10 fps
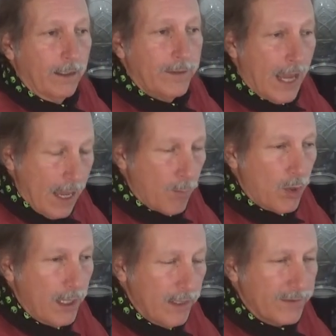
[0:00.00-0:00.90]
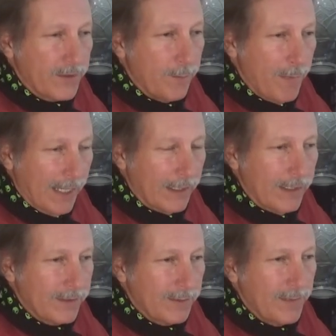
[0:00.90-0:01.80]
time waves are the
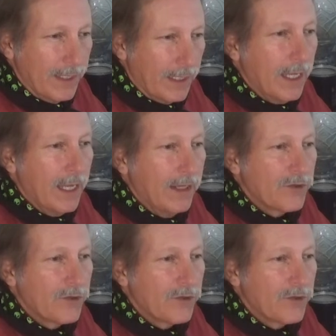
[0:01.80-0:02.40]
mechanism that can